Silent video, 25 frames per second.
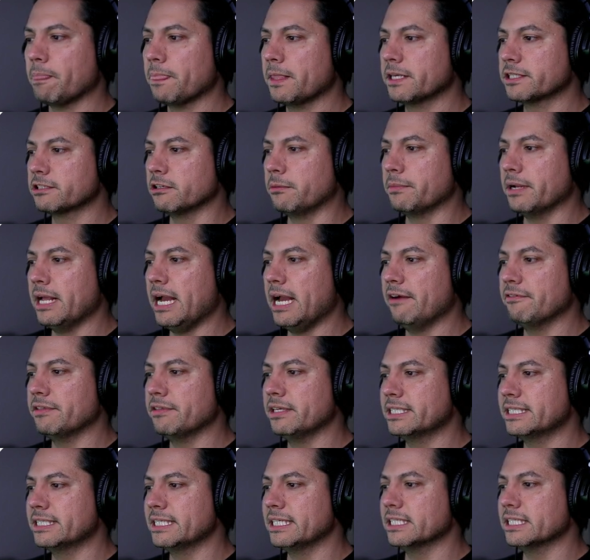So I'm gonna have
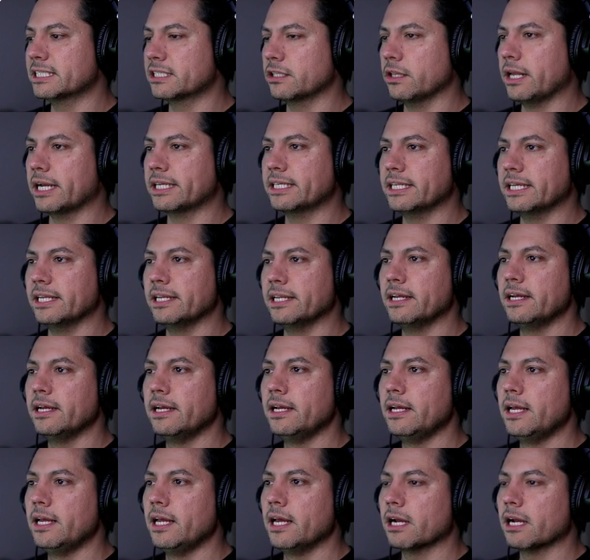this scene selected,
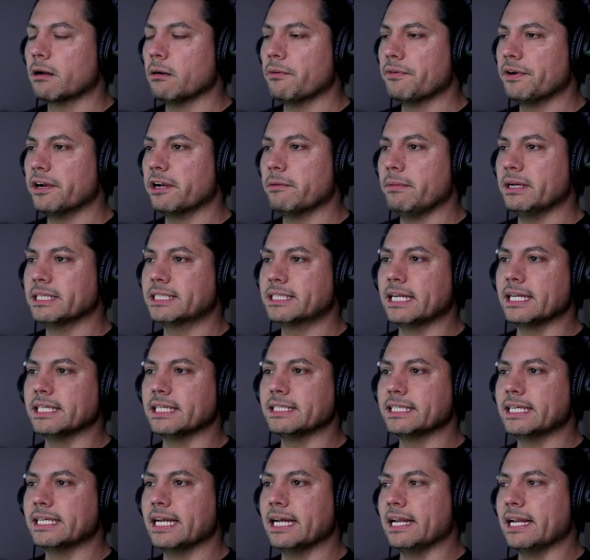go over here to my
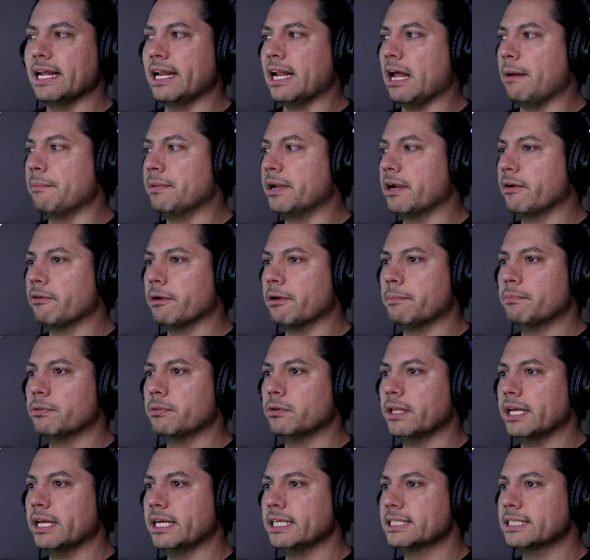settings again, and I'm gonna
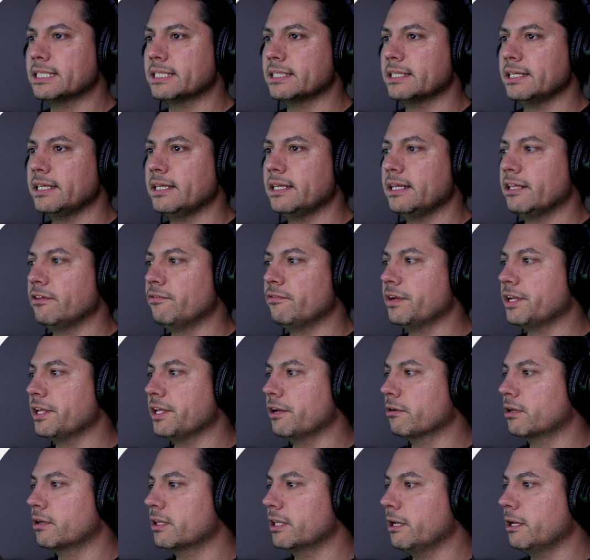replace
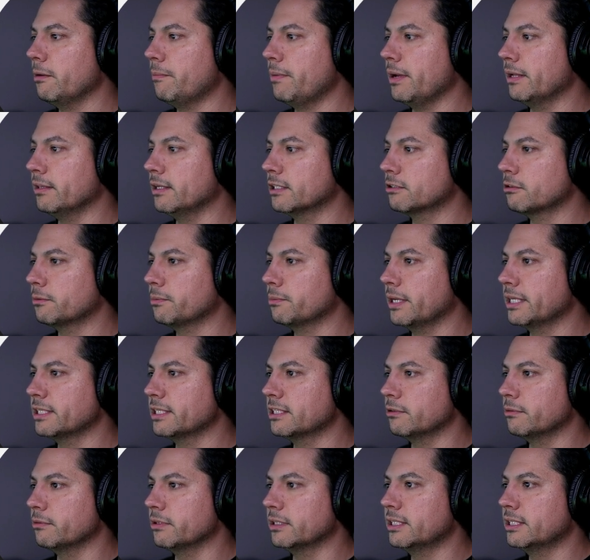video clip, and let's
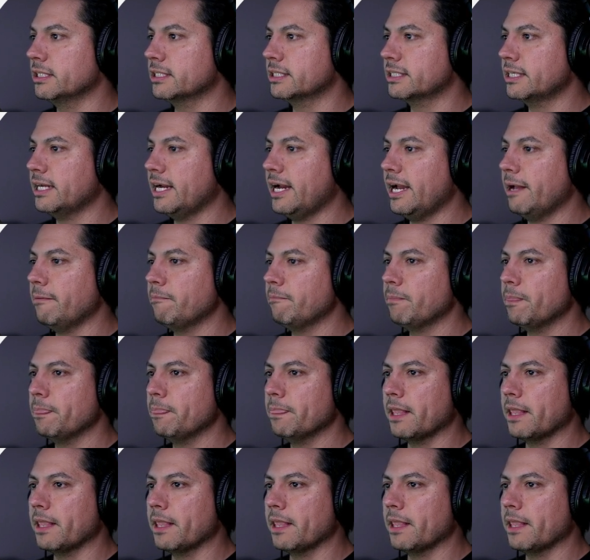replace it with this guy.